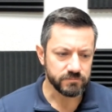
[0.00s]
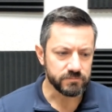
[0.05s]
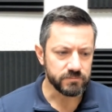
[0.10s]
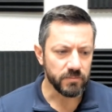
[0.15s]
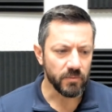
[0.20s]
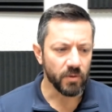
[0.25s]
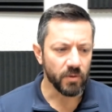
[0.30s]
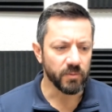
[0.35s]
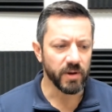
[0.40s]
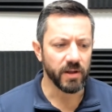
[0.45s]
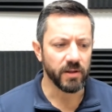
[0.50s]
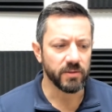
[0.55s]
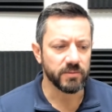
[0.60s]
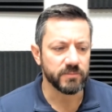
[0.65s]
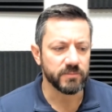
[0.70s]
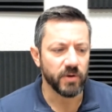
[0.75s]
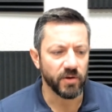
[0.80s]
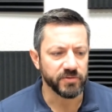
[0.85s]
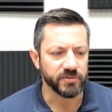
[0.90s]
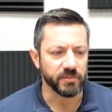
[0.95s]
Well,
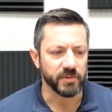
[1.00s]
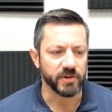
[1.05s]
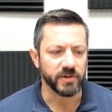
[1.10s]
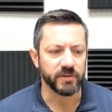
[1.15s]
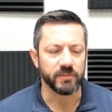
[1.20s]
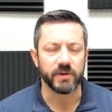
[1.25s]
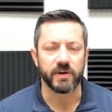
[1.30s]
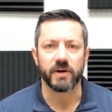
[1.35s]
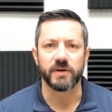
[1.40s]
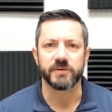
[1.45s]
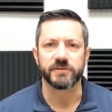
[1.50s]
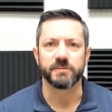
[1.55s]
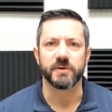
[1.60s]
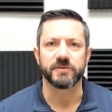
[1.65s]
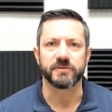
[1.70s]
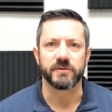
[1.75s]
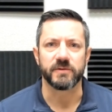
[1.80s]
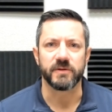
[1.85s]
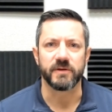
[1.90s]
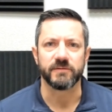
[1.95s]
ultimately, we're all supposed
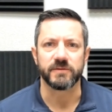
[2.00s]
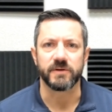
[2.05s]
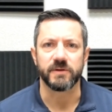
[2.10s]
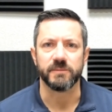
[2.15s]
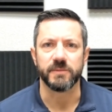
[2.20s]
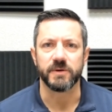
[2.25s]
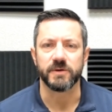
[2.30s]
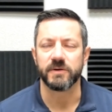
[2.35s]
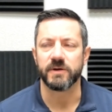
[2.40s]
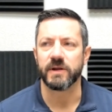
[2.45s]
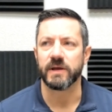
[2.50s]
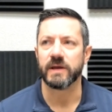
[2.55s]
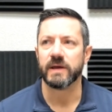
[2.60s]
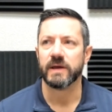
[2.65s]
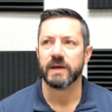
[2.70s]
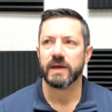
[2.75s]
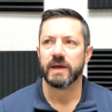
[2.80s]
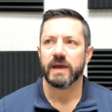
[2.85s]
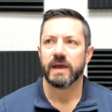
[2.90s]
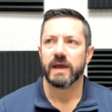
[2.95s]
to live in community.
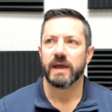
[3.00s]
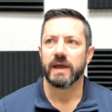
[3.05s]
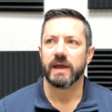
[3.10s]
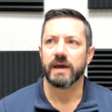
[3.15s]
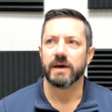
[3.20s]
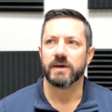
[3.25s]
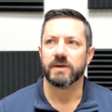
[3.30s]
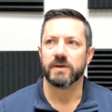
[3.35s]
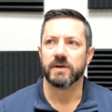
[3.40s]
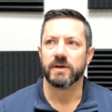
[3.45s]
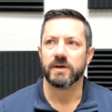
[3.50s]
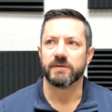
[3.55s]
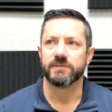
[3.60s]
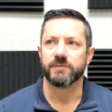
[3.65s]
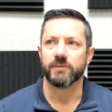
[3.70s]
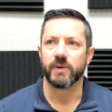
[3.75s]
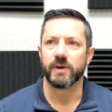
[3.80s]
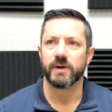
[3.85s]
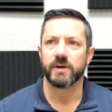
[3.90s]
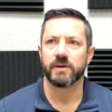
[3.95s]
And if
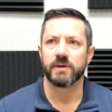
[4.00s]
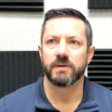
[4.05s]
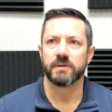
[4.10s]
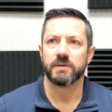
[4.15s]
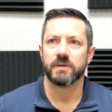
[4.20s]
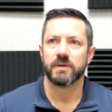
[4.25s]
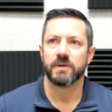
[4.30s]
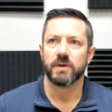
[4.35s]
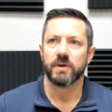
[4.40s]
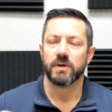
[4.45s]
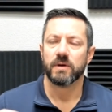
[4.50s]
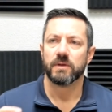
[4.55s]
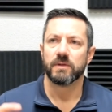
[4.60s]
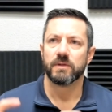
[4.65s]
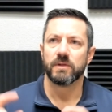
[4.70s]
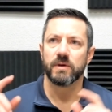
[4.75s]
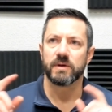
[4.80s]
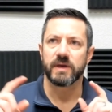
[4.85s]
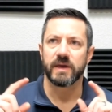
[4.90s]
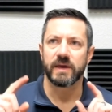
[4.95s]
we're
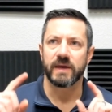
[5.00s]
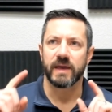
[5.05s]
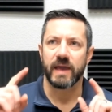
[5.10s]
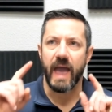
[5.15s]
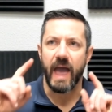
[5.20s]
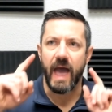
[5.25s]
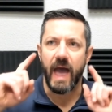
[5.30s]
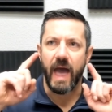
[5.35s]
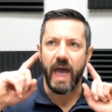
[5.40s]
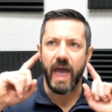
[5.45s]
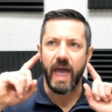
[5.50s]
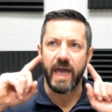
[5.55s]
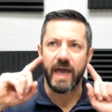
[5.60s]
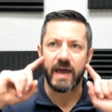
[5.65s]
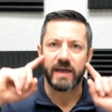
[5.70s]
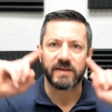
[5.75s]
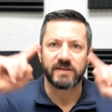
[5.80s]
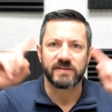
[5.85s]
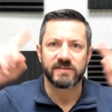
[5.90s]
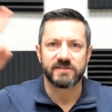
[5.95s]
looking
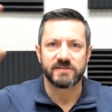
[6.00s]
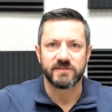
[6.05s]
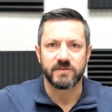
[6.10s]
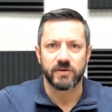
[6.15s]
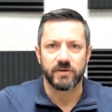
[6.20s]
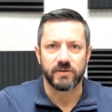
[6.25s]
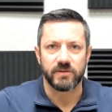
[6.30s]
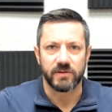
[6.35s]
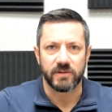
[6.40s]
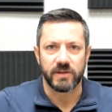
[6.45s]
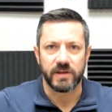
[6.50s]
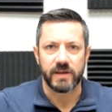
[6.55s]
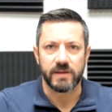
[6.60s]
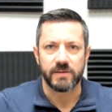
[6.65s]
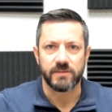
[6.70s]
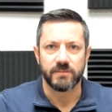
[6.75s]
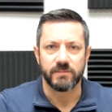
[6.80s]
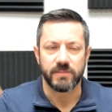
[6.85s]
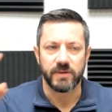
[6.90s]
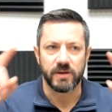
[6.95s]
externally,
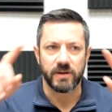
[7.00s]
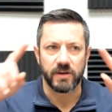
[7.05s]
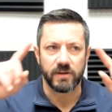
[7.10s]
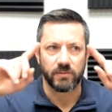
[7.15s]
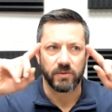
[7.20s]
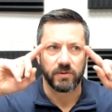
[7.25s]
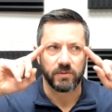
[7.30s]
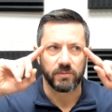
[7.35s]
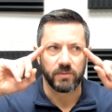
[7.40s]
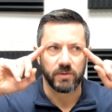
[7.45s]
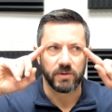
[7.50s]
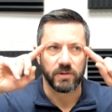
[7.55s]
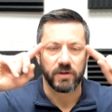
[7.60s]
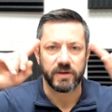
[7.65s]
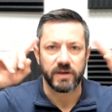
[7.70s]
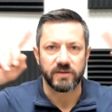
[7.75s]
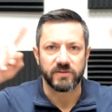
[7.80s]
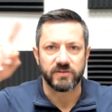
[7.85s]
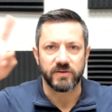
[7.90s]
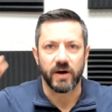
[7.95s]
meaning we're, we're
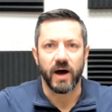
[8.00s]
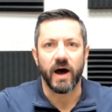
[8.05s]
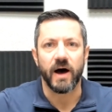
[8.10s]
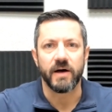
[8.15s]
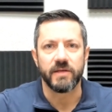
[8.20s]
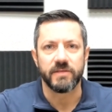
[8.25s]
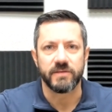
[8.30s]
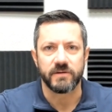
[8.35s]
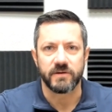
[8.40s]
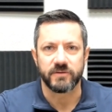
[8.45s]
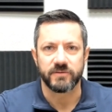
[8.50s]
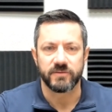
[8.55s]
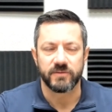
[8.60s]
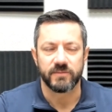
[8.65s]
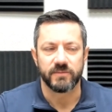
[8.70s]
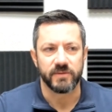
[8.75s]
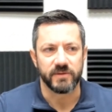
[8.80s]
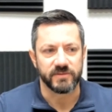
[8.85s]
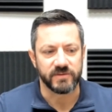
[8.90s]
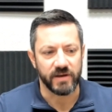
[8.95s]
looking to others,
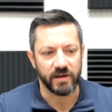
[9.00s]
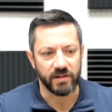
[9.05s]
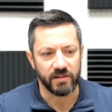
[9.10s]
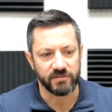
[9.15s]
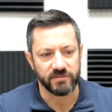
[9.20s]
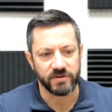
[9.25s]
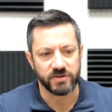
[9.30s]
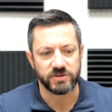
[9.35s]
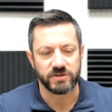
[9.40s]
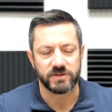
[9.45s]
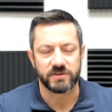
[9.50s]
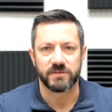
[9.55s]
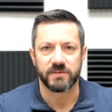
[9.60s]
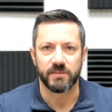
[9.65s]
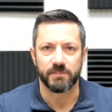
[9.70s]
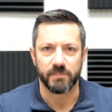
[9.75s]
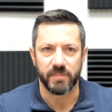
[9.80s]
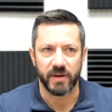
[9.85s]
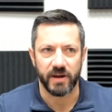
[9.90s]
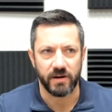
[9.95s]
the television, the
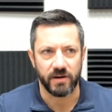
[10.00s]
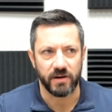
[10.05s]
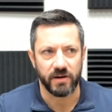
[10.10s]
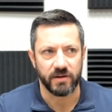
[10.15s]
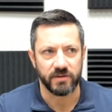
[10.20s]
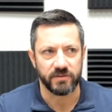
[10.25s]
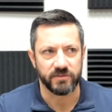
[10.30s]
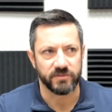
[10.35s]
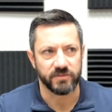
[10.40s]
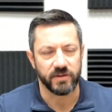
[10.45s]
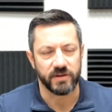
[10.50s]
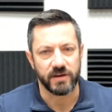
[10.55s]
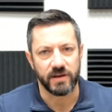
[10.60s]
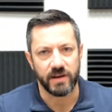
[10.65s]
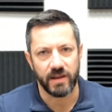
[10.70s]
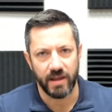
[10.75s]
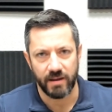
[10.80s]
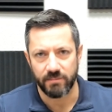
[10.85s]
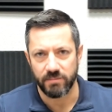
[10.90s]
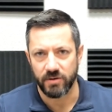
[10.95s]
parents, the
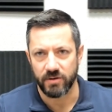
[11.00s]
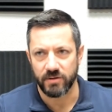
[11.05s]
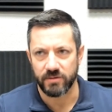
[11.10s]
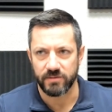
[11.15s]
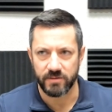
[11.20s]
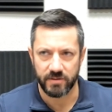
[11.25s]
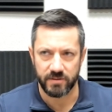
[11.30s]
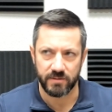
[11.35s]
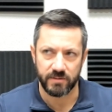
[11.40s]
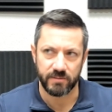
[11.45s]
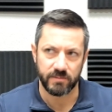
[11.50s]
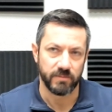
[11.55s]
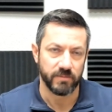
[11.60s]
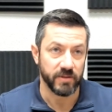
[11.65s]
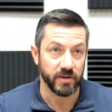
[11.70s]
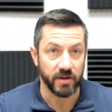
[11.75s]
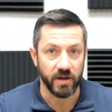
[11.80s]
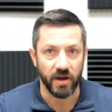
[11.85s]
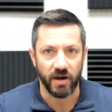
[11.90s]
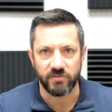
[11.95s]
neighbor, the, the
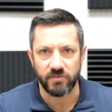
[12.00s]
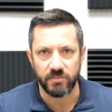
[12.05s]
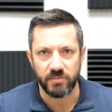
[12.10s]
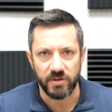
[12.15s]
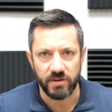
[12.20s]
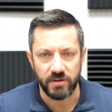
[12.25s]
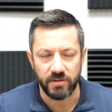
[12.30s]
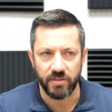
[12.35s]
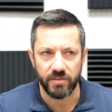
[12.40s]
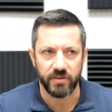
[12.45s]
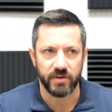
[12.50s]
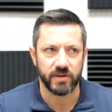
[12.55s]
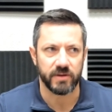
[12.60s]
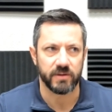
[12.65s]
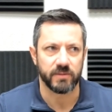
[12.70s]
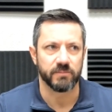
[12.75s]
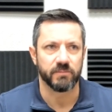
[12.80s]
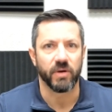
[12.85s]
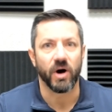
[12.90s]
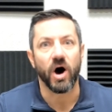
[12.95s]
government, the
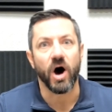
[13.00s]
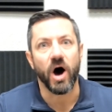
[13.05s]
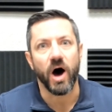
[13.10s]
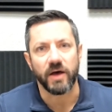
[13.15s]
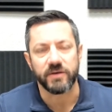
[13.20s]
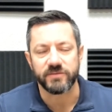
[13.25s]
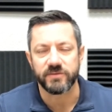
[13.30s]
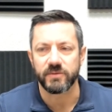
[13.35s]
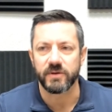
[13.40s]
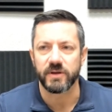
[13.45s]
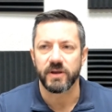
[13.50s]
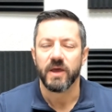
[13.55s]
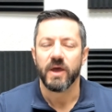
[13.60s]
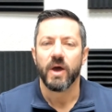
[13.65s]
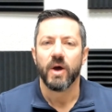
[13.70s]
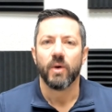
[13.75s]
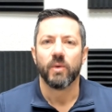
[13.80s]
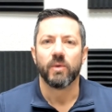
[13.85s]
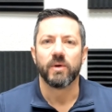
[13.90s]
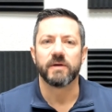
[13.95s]
boss,
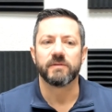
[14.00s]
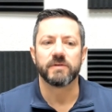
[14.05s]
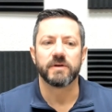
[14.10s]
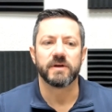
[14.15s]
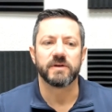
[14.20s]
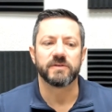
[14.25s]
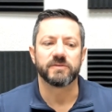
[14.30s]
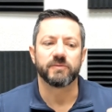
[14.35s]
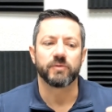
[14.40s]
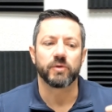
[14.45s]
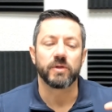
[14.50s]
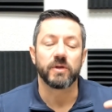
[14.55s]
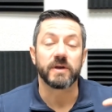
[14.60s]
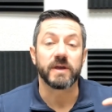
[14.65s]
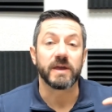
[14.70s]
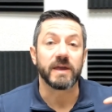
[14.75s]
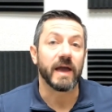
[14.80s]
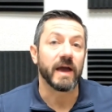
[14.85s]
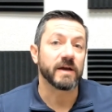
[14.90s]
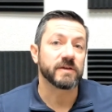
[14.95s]
whatever it is, if we're
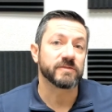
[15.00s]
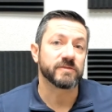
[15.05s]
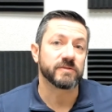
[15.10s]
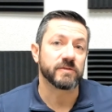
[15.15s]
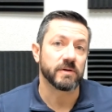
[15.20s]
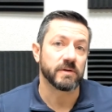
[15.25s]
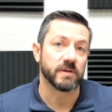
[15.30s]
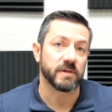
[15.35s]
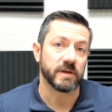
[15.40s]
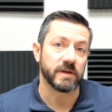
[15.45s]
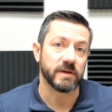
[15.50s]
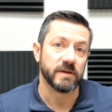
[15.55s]
looking externally